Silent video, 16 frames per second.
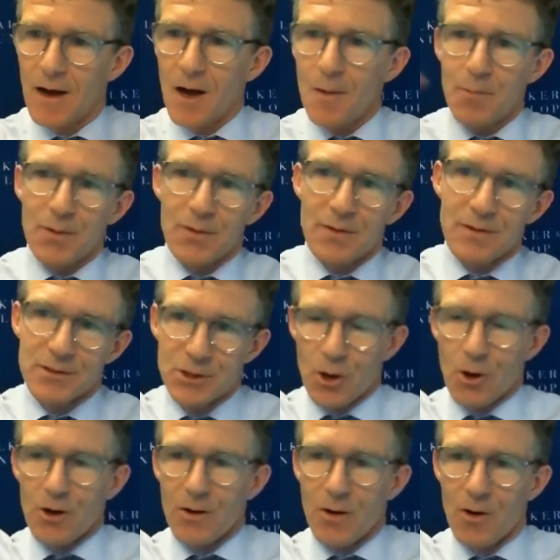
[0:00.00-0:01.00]
up
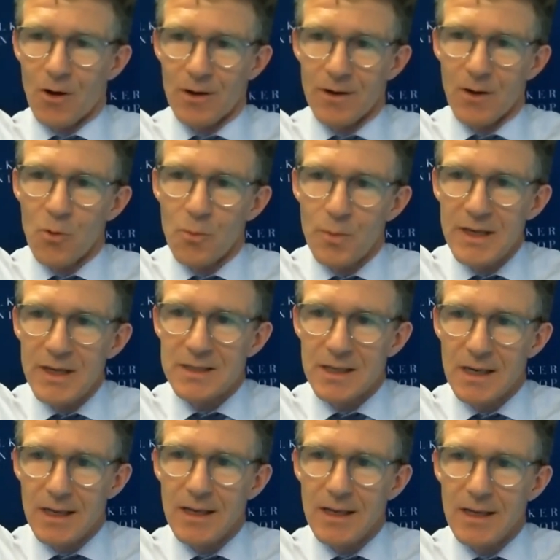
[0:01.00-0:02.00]
chart on
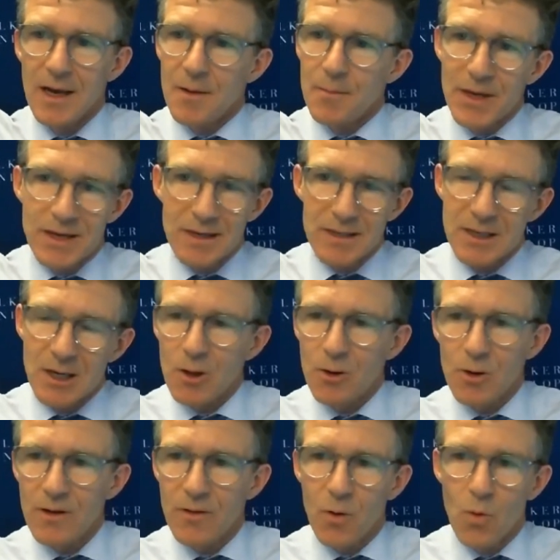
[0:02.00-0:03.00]
obesity because
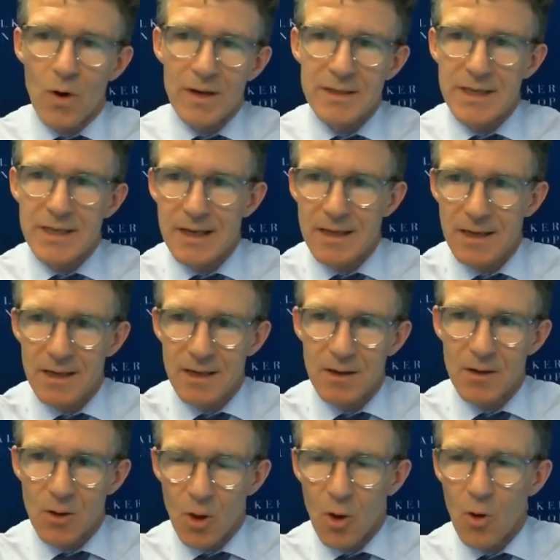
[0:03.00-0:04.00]
clearly the one
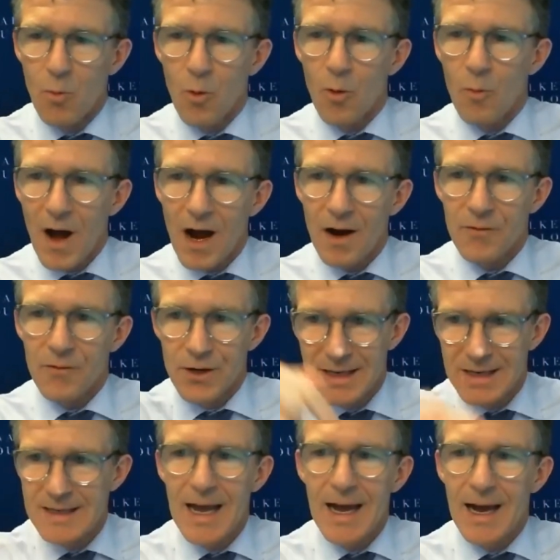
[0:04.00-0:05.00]
taking global
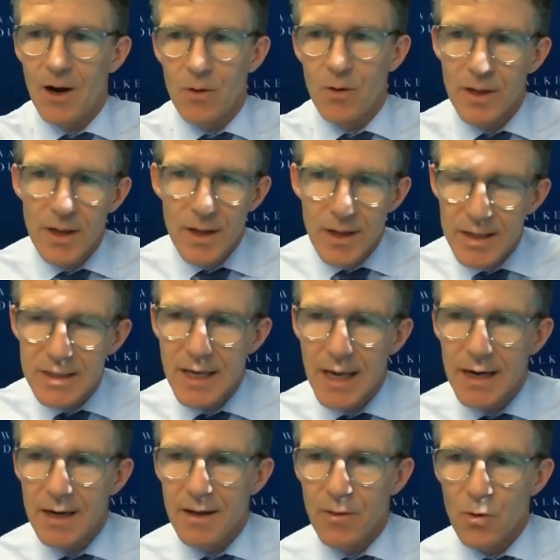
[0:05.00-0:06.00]
poverty down is
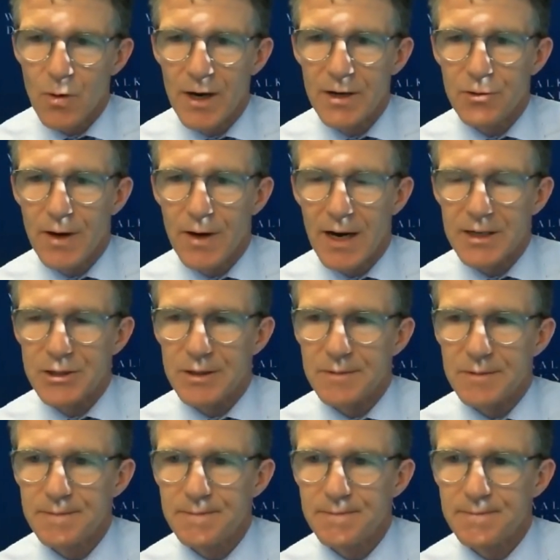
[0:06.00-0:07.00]
headed in the right direction.